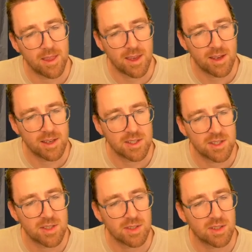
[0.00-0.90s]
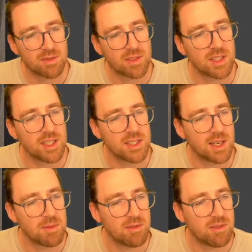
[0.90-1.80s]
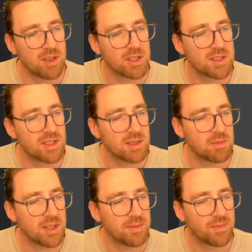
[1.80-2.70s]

And it just sort of cleans up your vertices a bit.